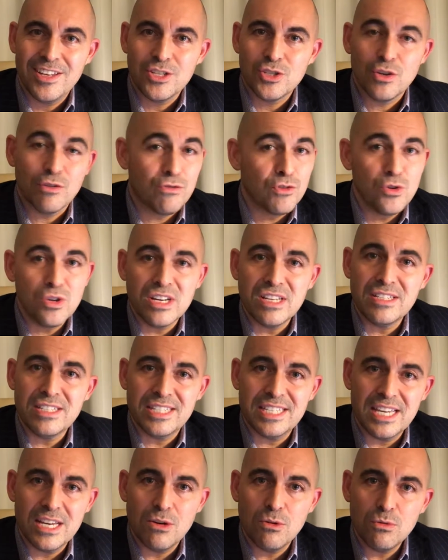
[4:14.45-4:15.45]
So if you're in
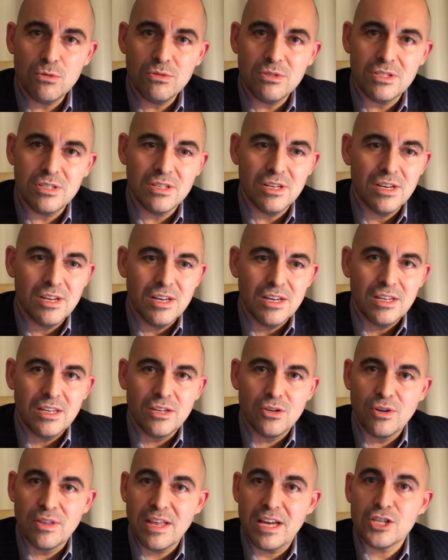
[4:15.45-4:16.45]
sales,
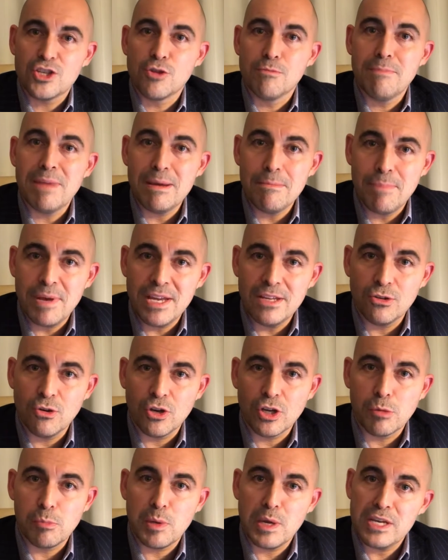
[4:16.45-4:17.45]
and that is your main paid
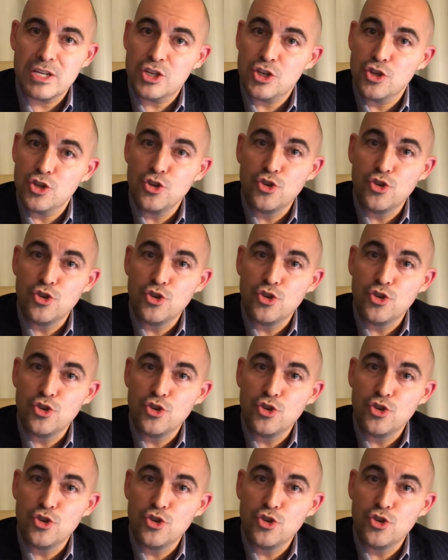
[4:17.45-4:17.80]
occupation,